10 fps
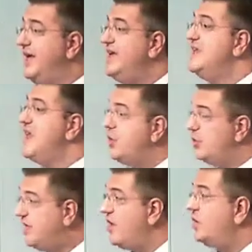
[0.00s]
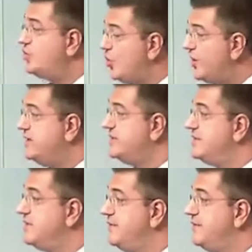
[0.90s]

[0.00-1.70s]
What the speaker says: in our territories.